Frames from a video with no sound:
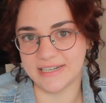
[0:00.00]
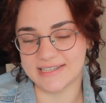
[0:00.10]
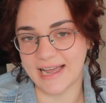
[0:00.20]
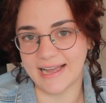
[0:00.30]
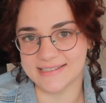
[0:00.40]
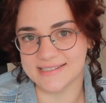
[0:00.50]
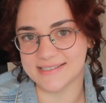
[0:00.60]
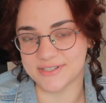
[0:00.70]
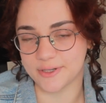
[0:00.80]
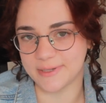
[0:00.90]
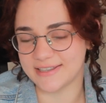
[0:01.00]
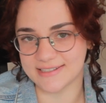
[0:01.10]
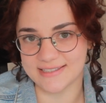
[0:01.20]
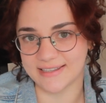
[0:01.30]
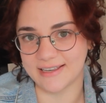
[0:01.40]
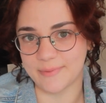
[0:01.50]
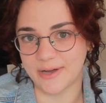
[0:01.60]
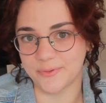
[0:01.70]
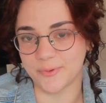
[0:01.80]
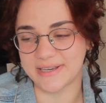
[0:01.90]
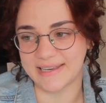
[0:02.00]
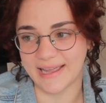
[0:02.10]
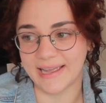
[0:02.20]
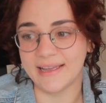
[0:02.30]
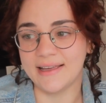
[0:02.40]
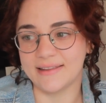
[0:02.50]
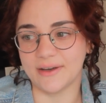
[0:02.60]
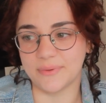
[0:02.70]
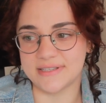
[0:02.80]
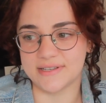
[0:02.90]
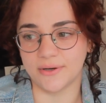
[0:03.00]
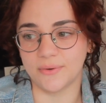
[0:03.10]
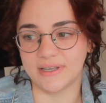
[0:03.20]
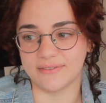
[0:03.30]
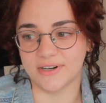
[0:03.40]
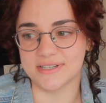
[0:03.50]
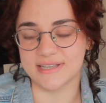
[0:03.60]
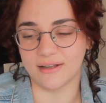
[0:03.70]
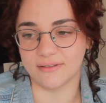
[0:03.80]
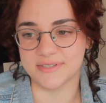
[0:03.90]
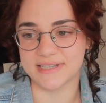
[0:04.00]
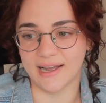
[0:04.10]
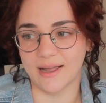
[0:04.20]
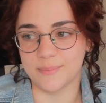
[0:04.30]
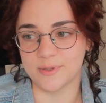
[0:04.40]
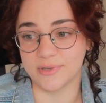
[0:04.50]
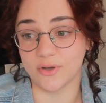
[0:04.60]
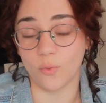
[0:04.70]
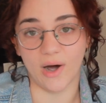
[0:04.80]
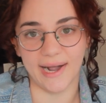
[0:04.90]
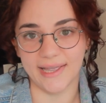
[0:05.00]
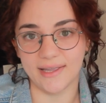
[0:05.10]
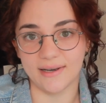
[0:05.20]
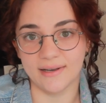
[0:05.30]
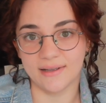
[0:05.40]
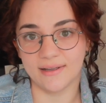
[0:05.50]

many tasks and too many things to think about in one day that we don't give ourselves time to be quiet.